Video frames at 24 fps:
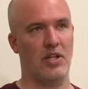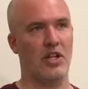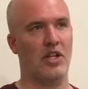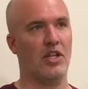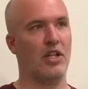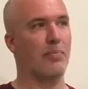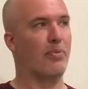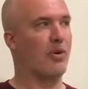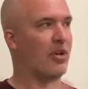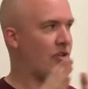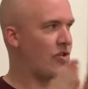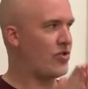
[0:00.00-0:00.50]
The
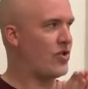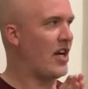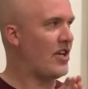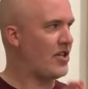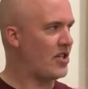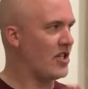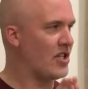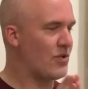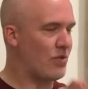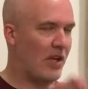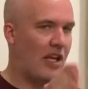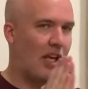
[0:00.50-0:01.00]

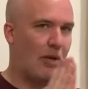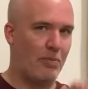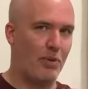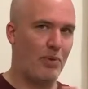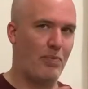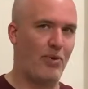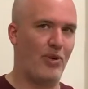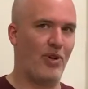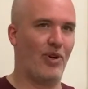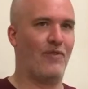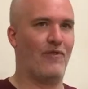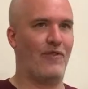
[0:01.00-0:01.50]
prostrations will help you
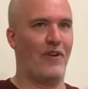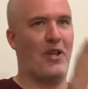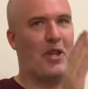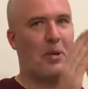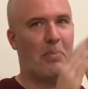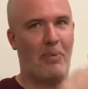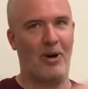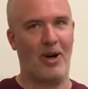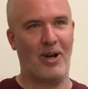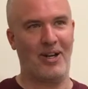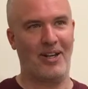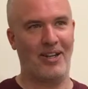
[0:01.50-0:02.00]
purify the
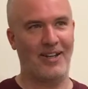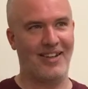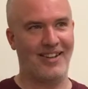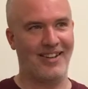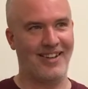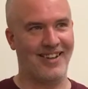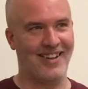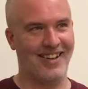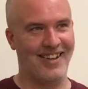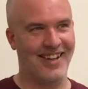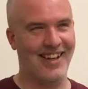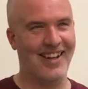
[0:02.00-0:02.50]
body
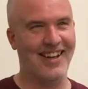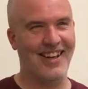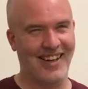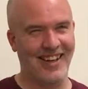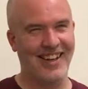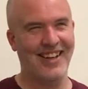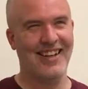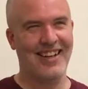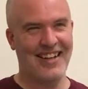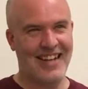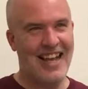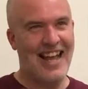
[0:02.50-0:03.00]

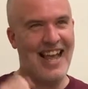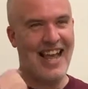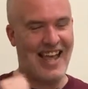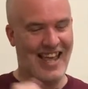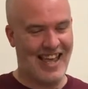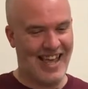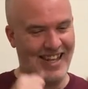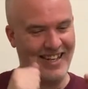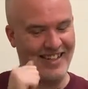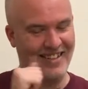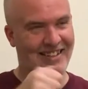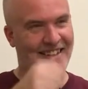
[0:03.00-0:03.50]

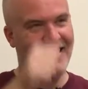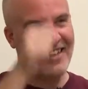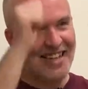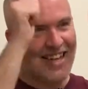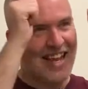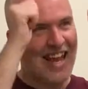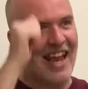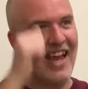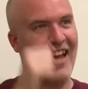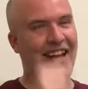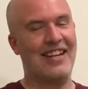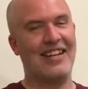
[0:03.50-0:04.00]

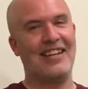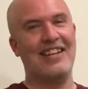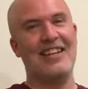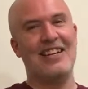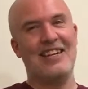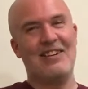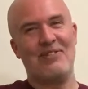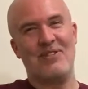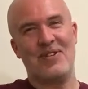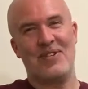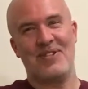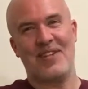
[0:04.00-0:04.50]
and
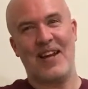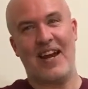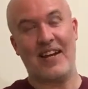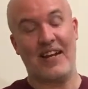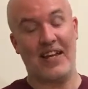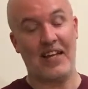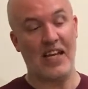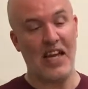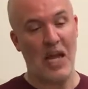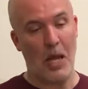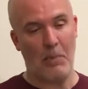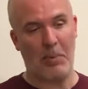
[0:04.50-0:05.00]
reciting.